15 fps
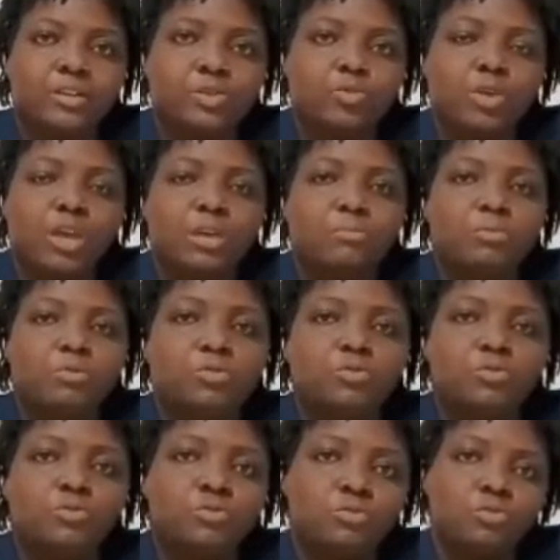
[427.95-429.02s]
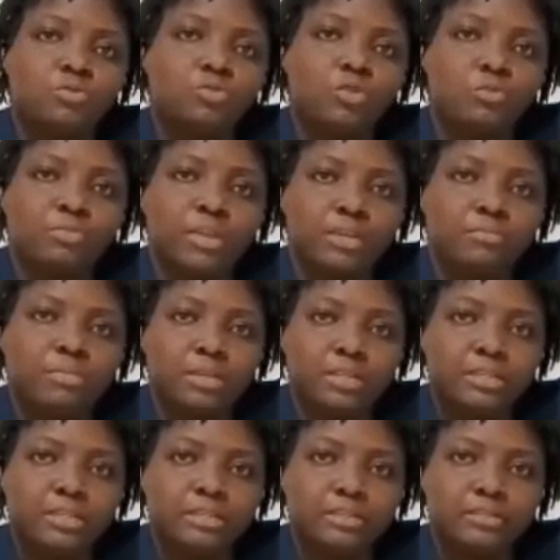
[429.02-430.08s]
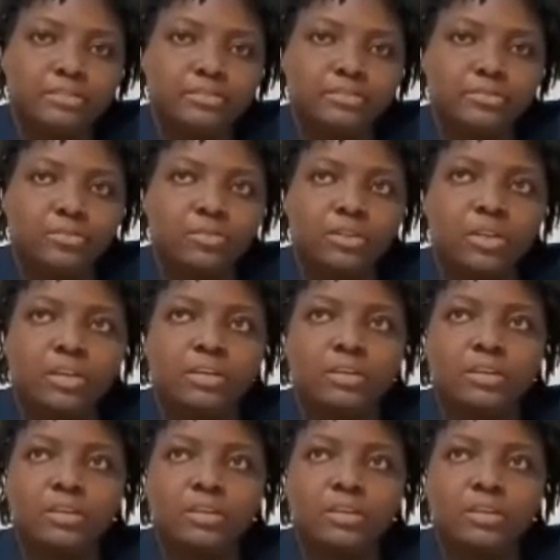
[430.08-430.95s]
you are able to stop that bleeding. Okay.